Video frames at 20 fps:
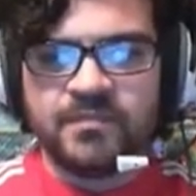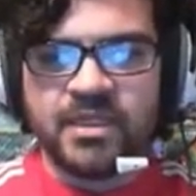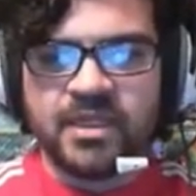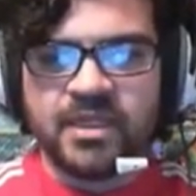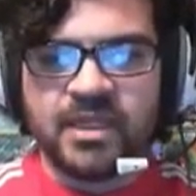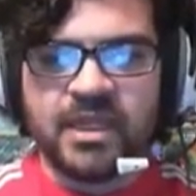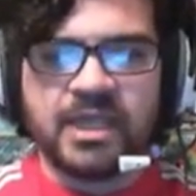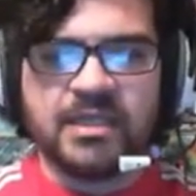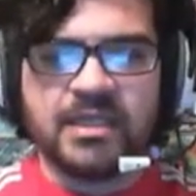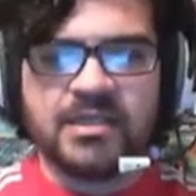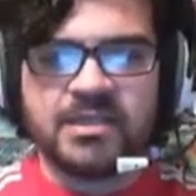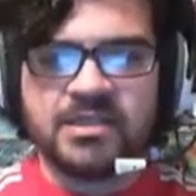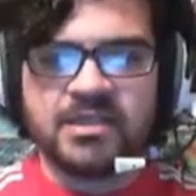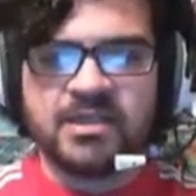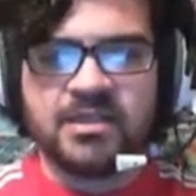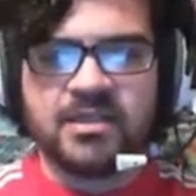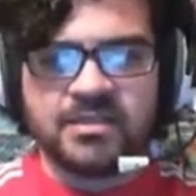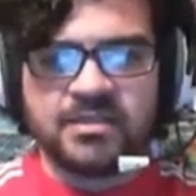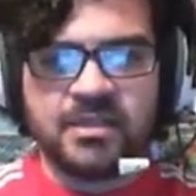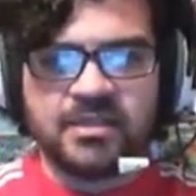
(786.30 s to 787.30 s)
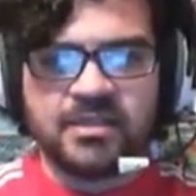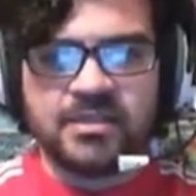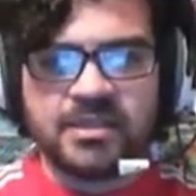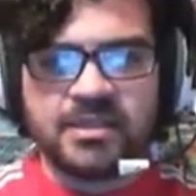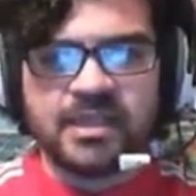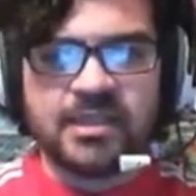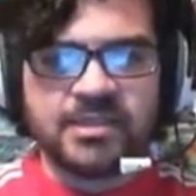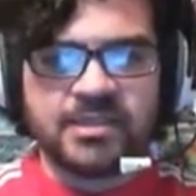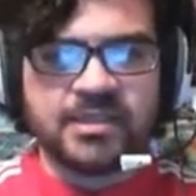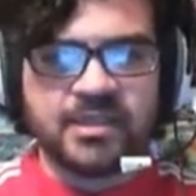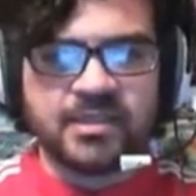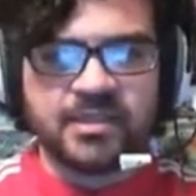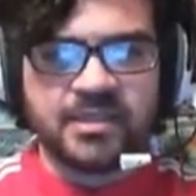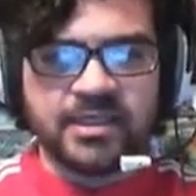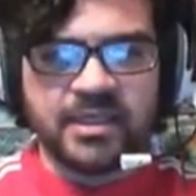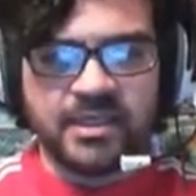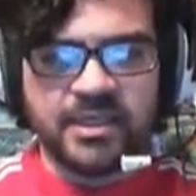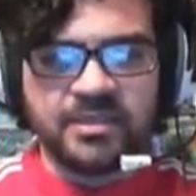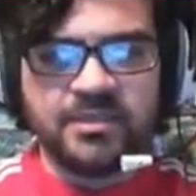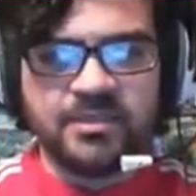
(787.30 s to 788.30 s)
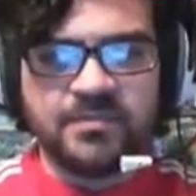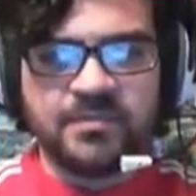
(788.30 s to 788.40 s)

and start our second Arcanine off.